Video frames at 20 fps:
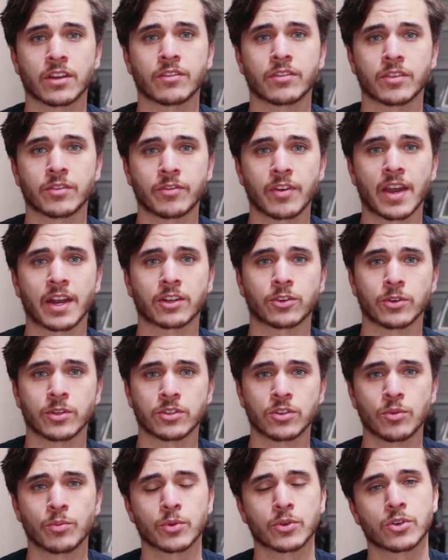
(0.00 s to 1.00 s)
of the factory
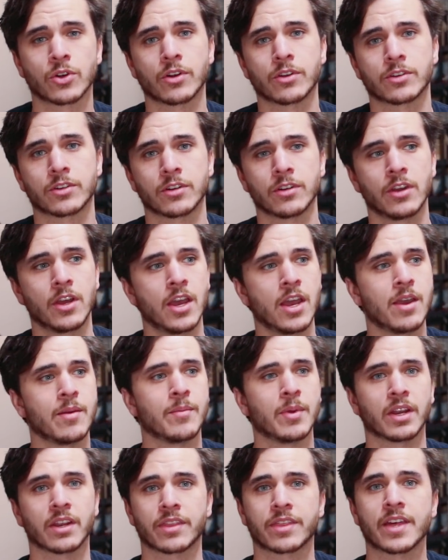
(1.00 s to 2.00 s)
supercharger,
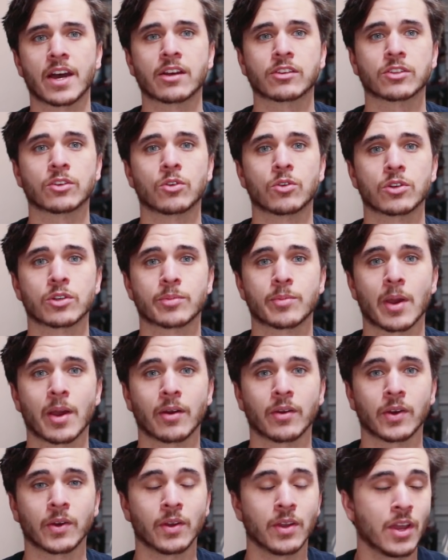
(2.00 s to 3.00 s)
made 1,000
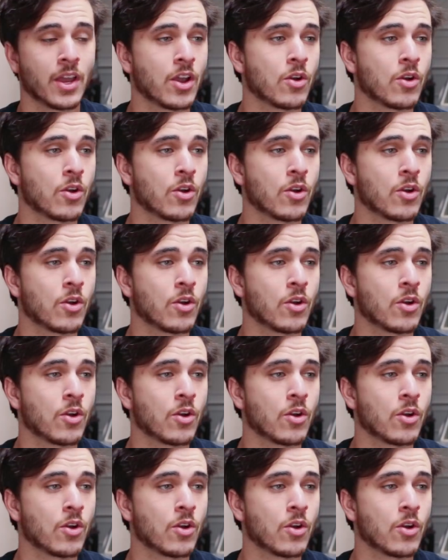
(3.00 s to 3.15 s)
horsepower,